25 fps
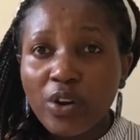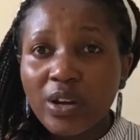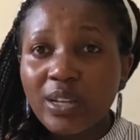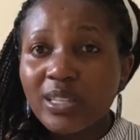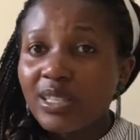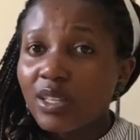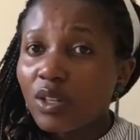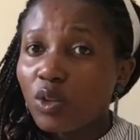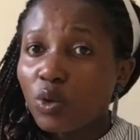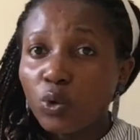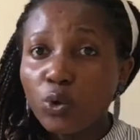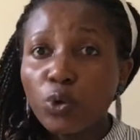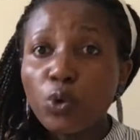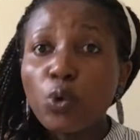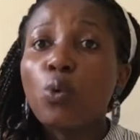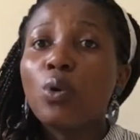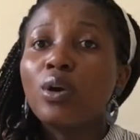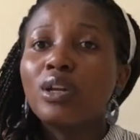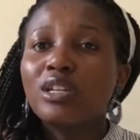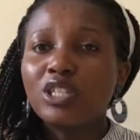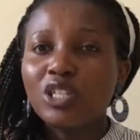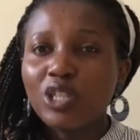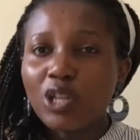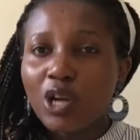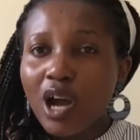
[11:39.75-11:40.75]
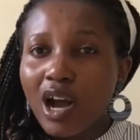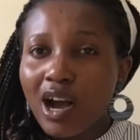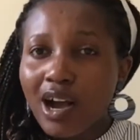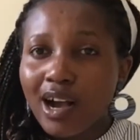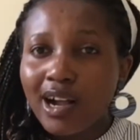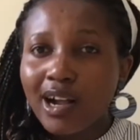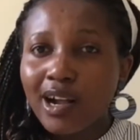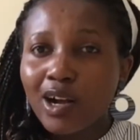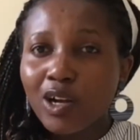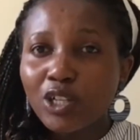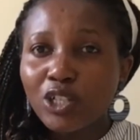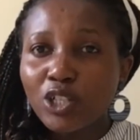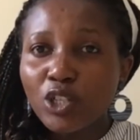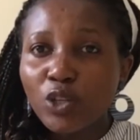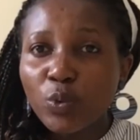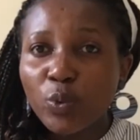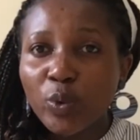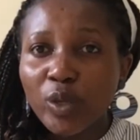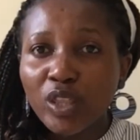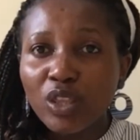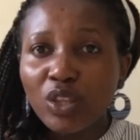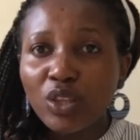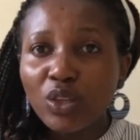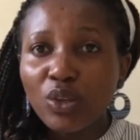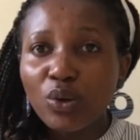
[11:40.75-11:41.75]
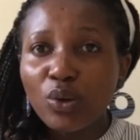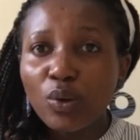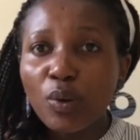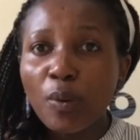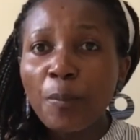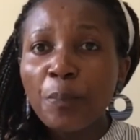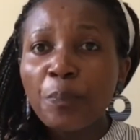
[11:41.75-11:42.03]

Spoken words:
They will not want to hang out with you.